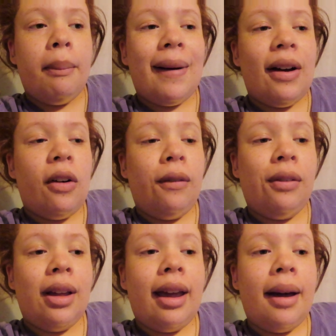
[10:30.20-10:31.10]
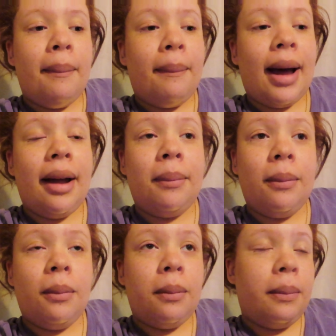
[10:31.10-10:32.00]
But hopefully by
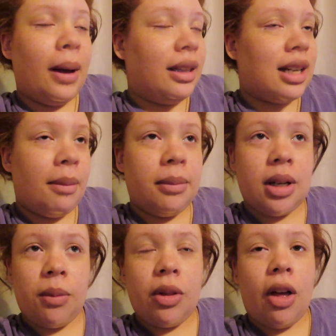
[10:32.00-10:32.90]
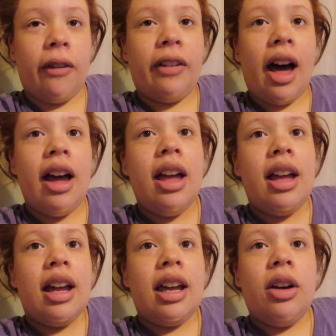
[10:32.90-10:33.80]
the time I'm done with all of that,
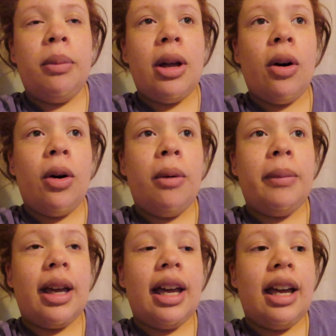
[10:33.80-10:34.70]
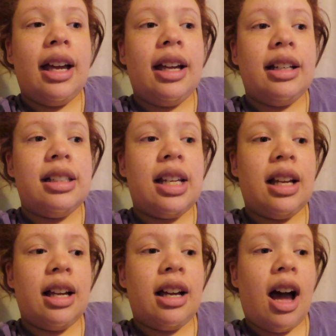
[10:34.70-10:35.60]
he'll be home and
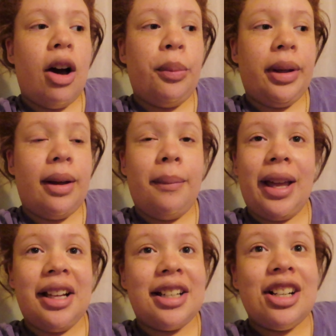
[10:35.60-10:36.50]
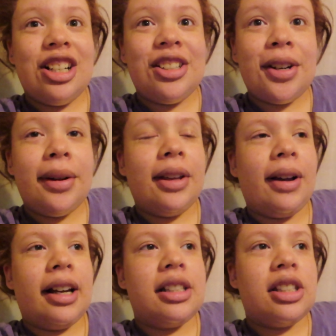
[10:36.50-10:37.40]
I'll be making dinner and showing
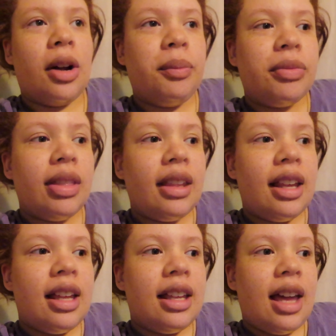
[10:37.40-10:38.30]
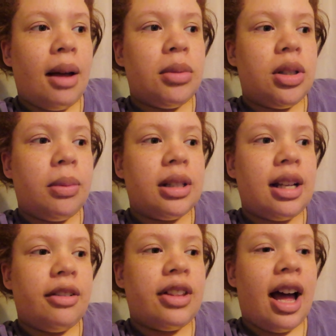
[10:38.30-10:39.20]
you guys. So yeah, I'm super
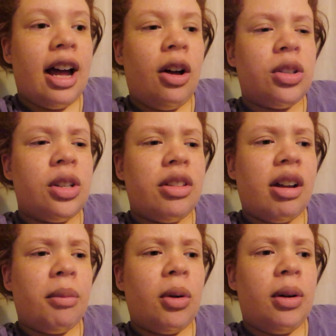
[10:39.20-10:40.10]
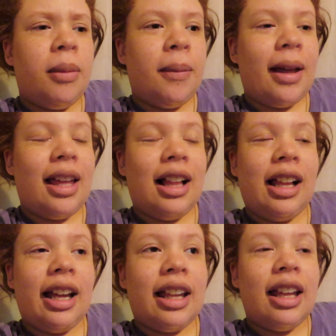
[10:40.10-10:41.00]
excited for that. I also think I'm going to be making
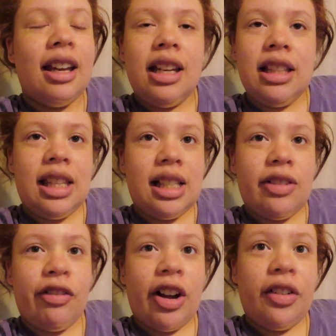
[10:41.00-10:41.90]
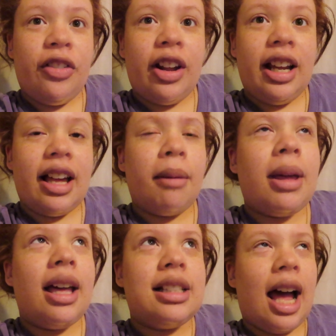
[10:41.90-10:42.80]
like these funfetti
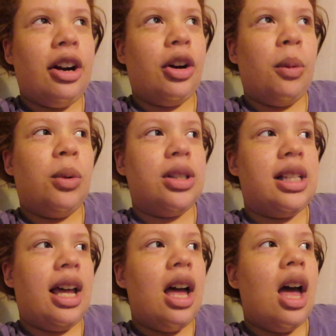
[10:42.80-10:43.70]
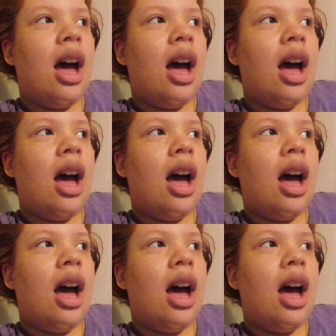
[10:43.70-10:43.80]
cupcakes. I don't know, we'll see.